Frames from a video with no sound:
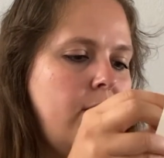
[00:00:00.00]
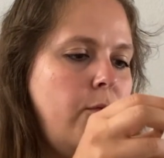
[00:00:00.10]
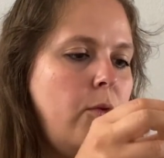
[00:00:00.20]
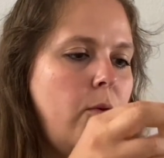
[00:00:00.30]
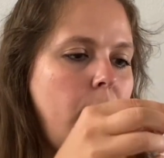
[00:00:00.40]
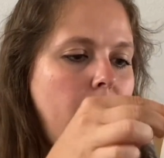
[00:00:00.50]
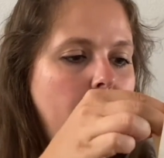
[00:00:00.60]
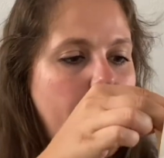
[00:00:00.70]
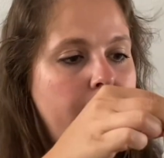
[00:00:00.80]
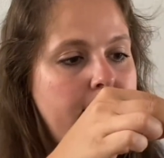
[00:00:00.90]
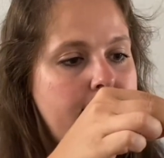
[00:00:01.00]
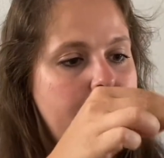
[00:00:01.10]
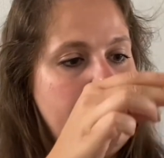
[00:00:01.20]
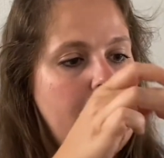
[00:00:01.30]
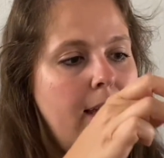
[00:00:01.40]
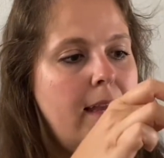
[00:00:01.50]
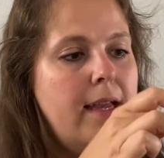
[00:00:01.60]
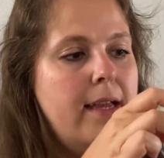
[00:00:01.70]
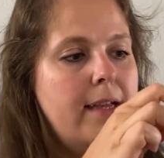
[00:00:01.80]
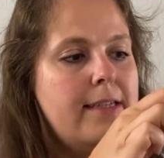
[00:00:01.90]
for this
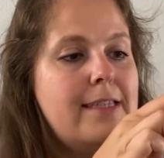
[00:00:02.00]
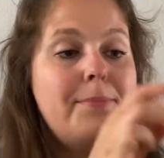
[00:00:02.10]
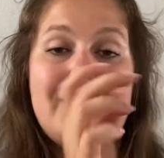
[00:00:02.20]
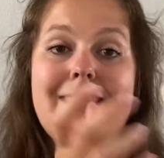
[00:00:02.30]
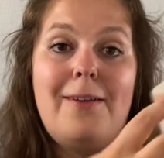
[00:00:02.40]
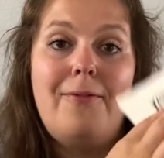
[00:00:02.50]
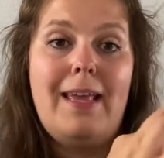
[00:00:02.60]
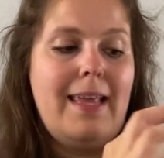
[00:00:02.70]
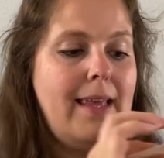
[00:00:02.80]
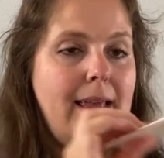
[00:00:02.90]
specific